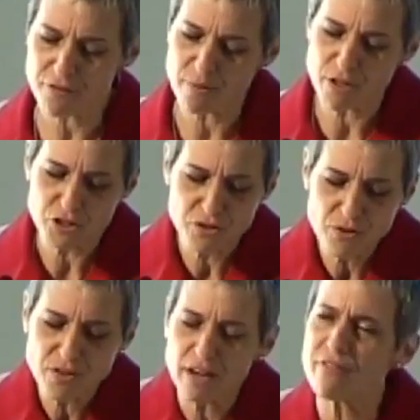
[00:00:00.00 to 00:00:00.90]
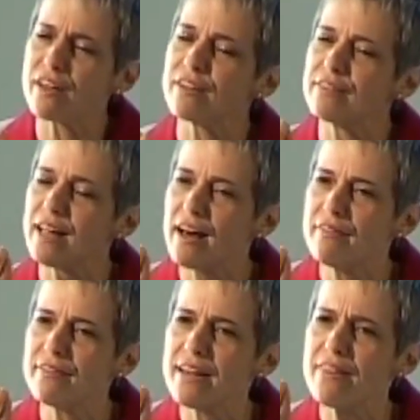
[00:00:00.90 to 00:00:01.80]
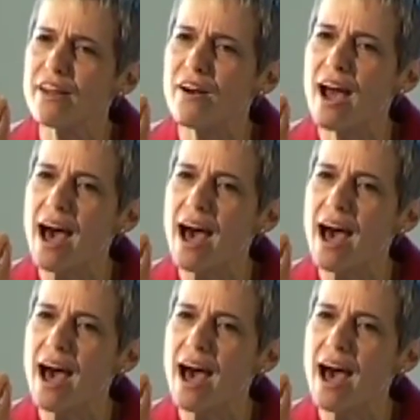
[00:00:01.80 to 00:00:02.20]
from the truth of their love in their